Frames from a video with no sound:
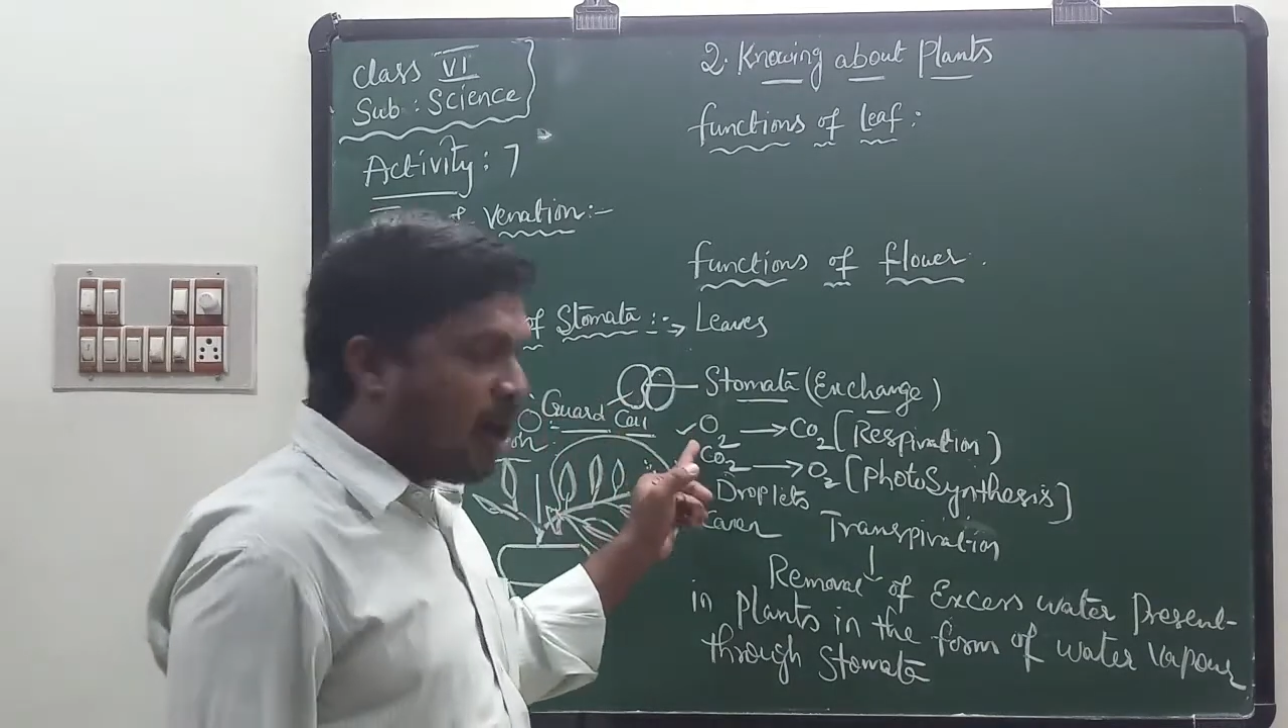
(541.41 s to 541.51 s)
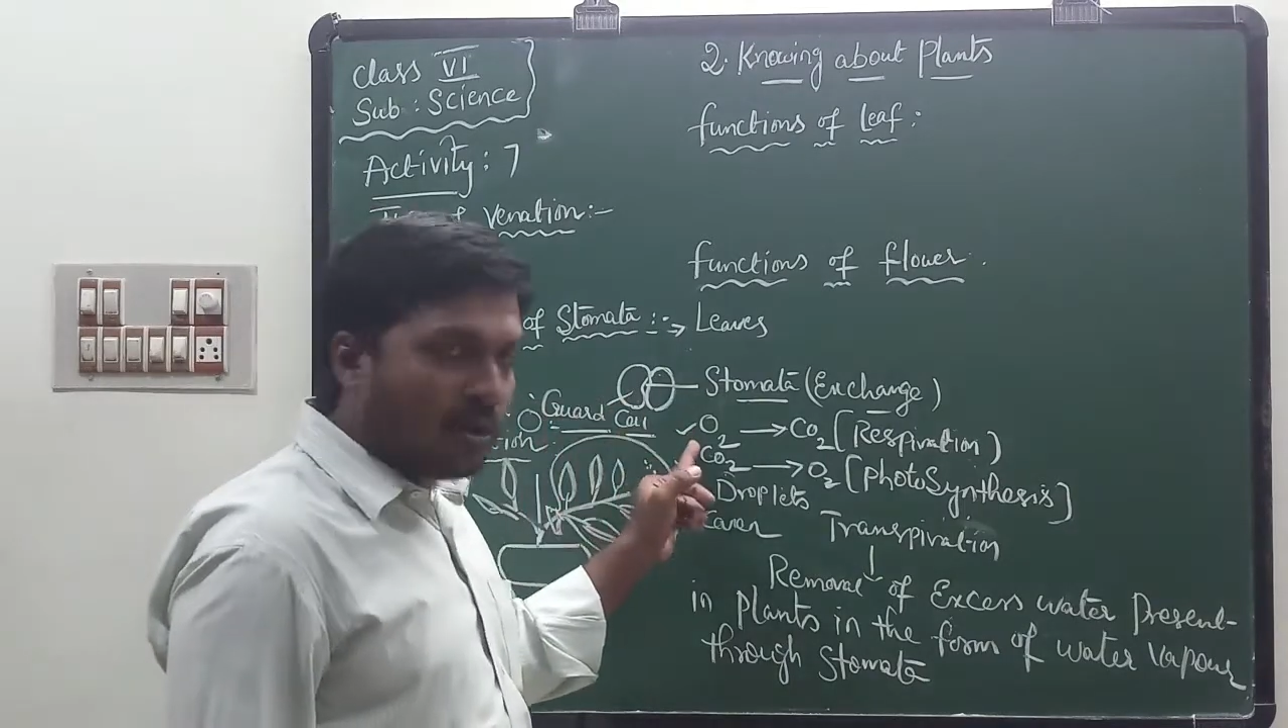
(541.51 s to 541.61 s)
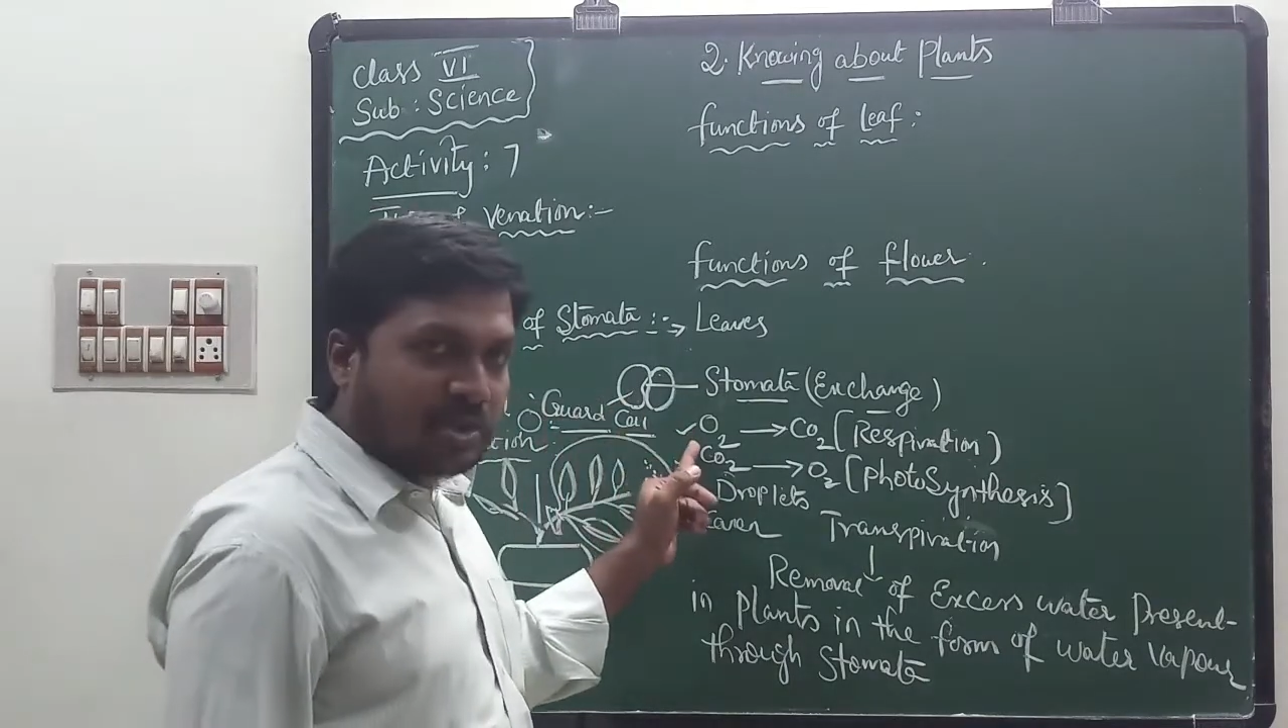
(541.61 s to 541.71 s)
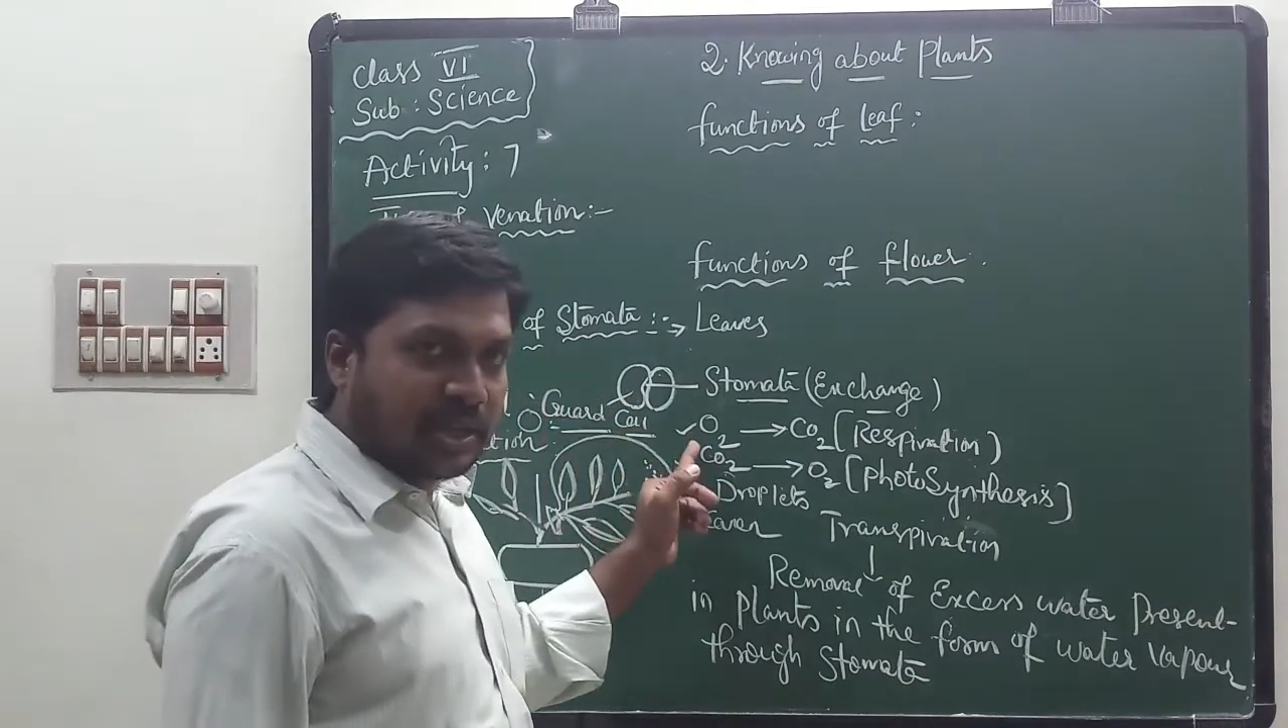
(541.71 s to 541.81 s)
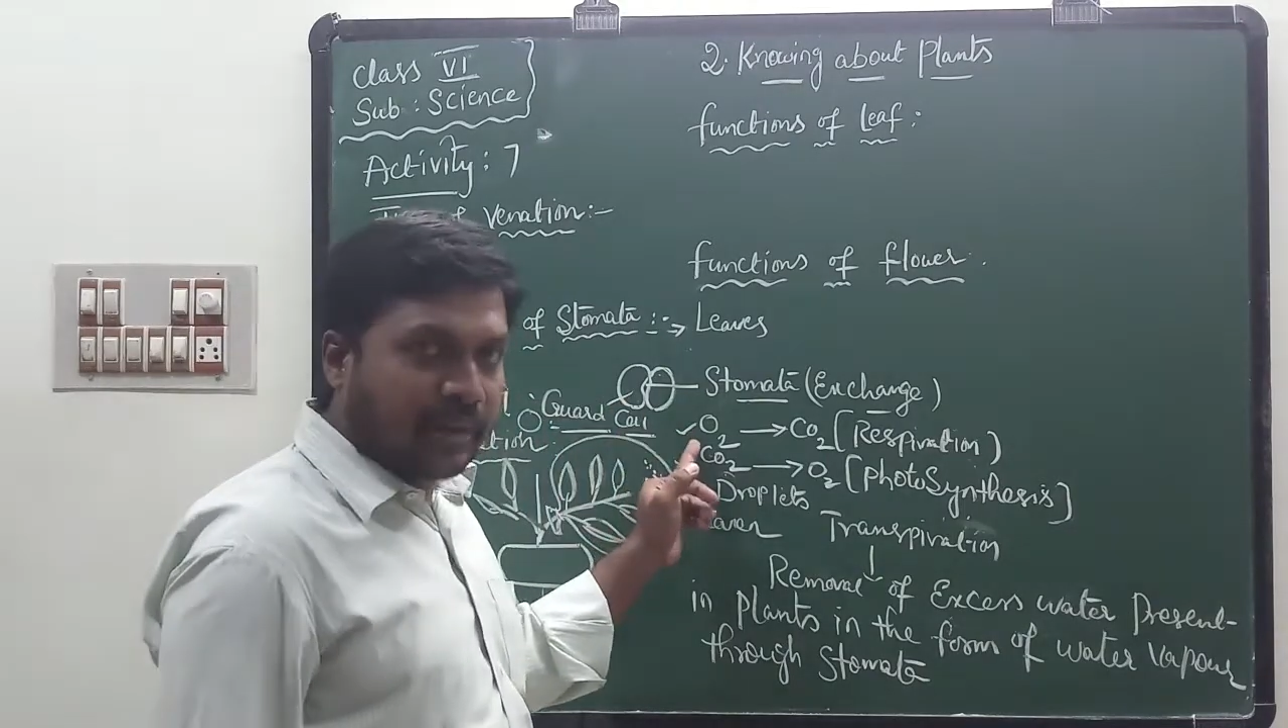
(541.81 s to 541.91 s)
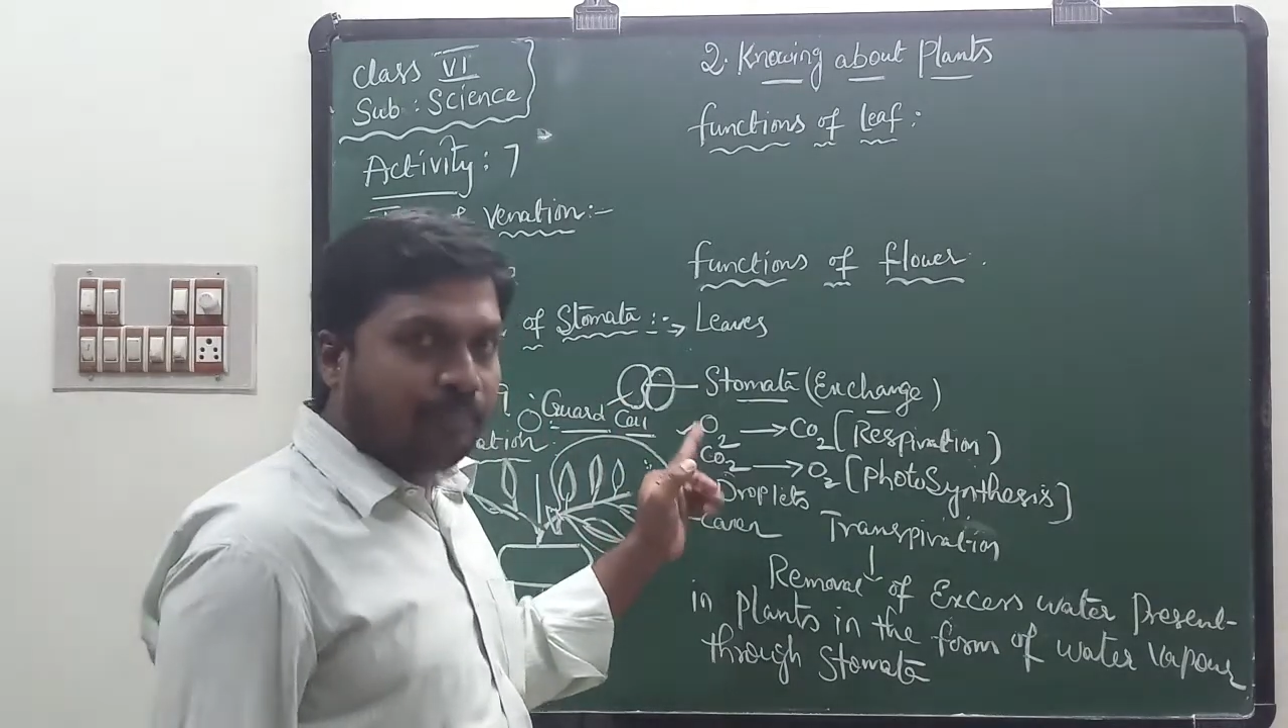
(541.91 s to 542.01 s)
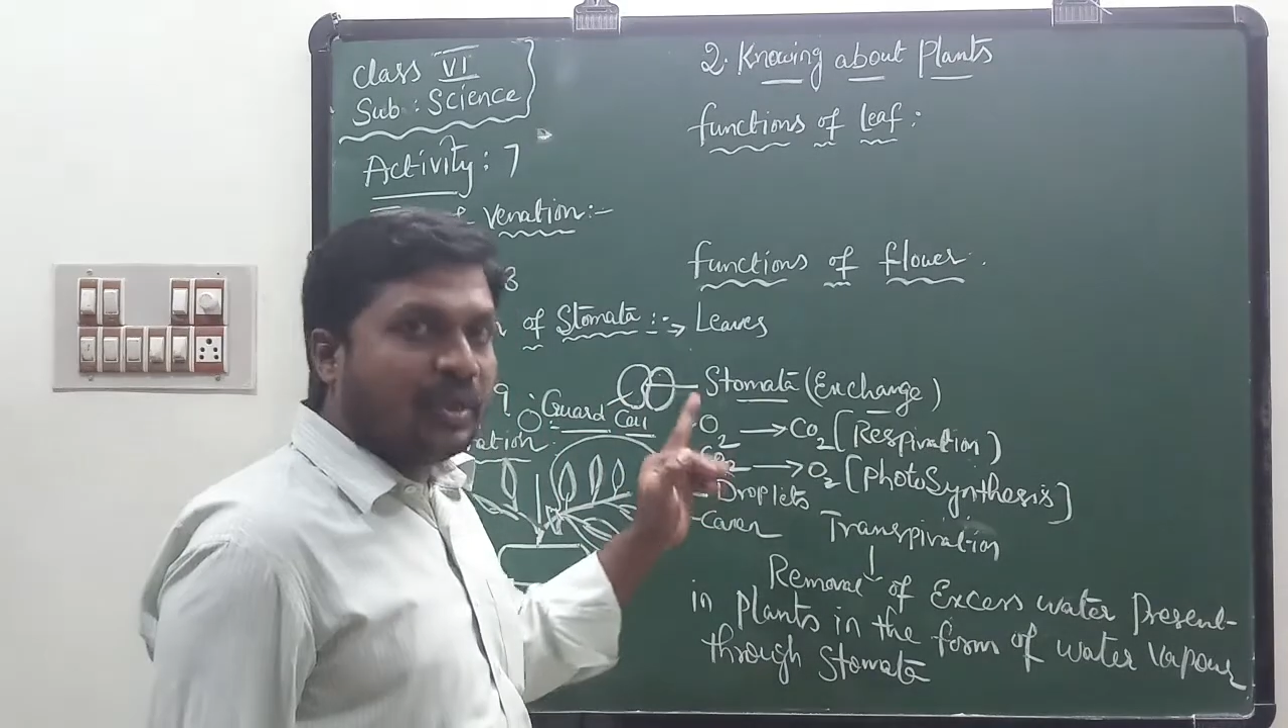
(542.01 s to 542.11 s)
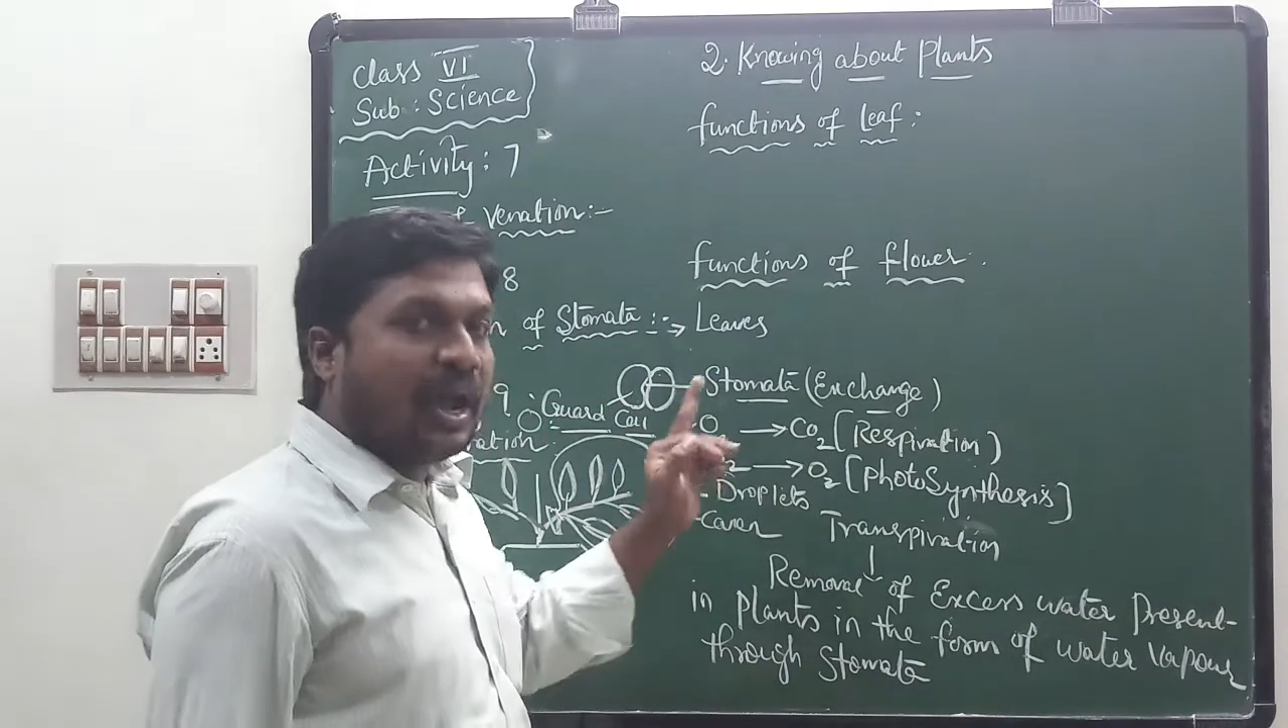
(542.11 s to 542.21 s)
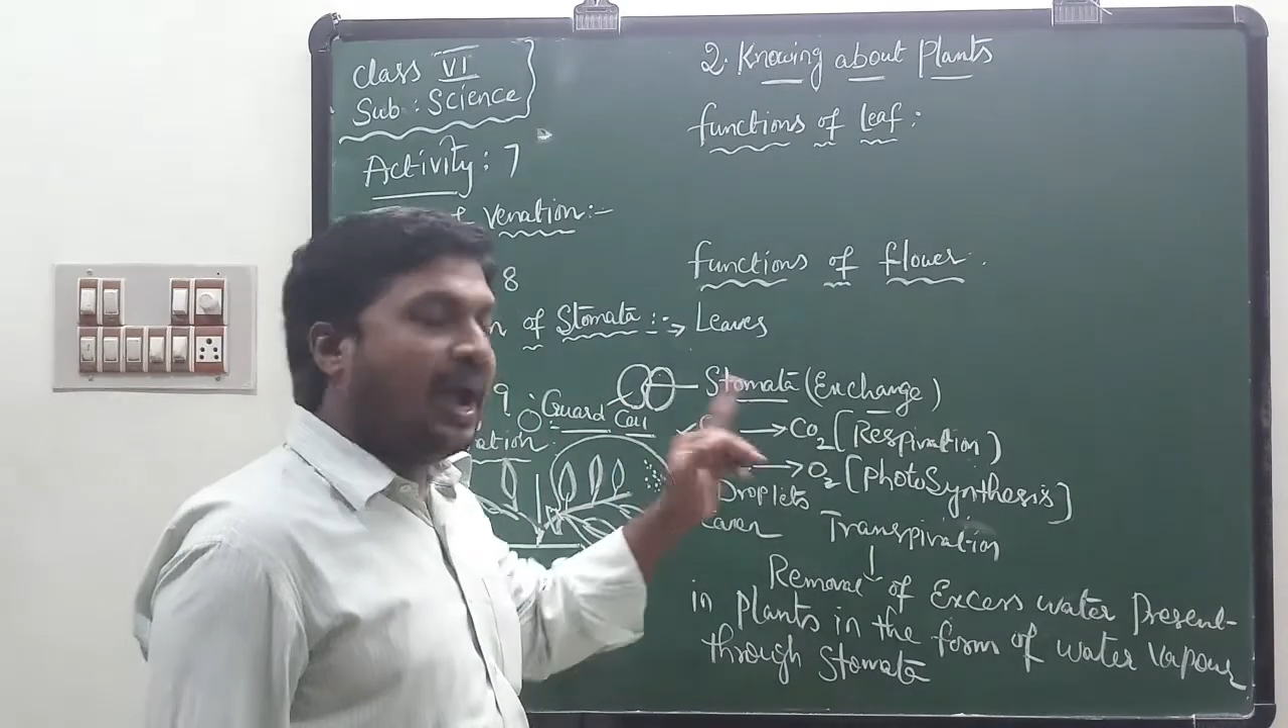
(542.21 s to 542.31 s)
oxygen